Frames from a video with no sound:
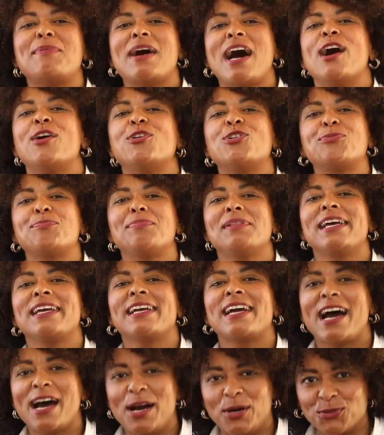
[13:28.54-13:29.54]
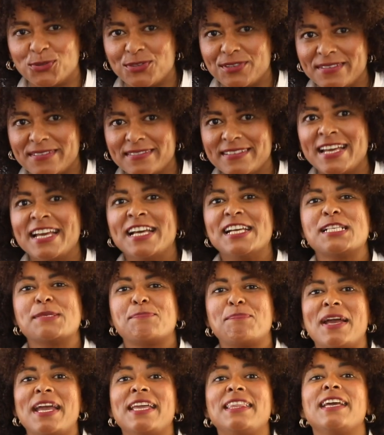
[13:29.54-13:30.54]
power blackout.
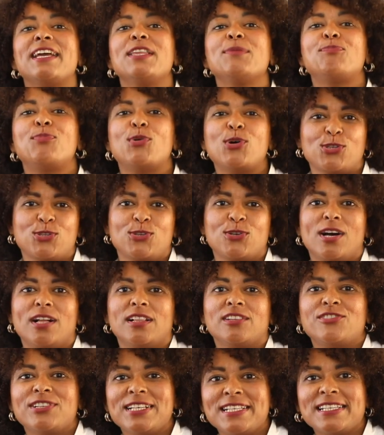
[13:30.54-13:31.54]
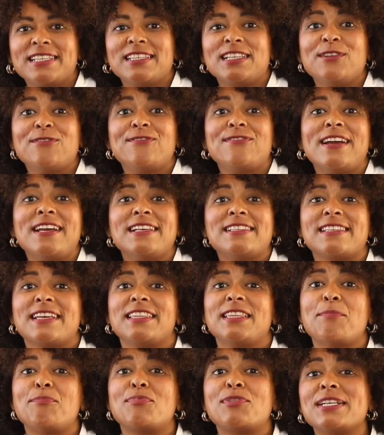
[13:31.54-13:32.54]
Spain and Portugal recently faced
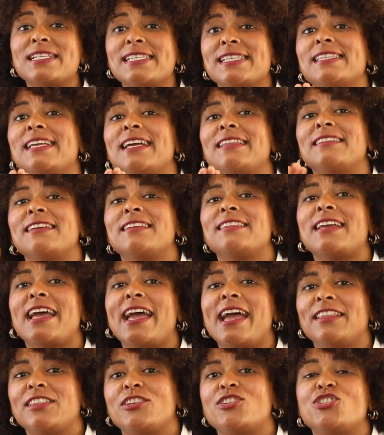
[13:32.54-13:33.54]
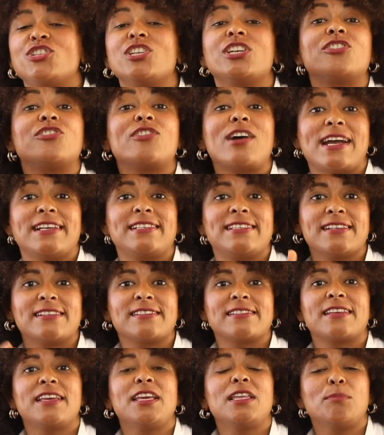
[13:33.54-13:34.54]
an unprecedented energy
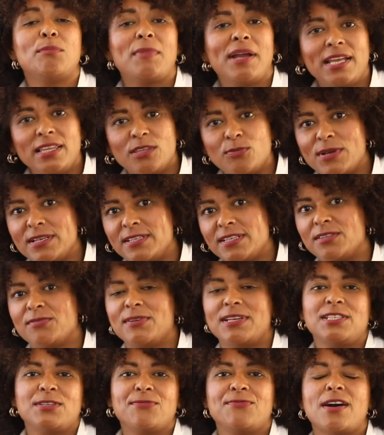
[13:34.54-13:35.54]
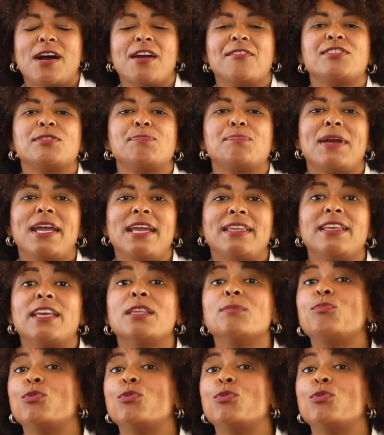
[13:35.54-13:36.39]
crisis. In May 2025, Spain and